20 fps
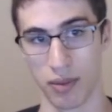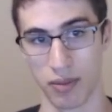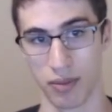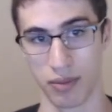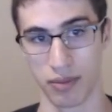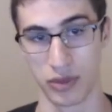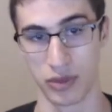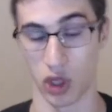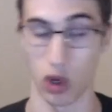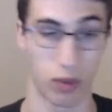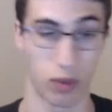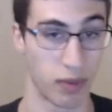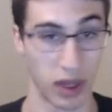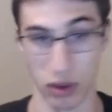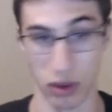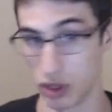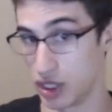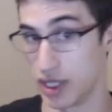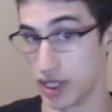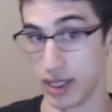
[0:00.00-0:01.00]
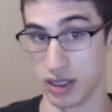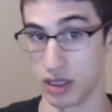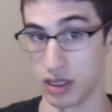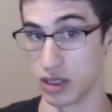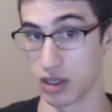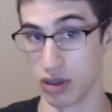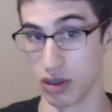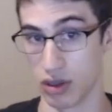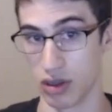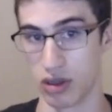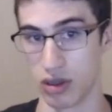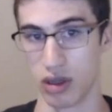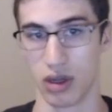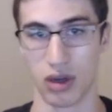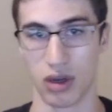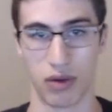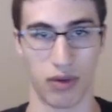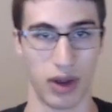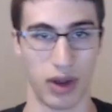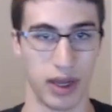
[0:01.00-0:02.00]
Darkmantle just isn't as good,
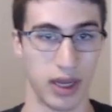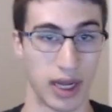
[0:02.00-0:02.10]
right?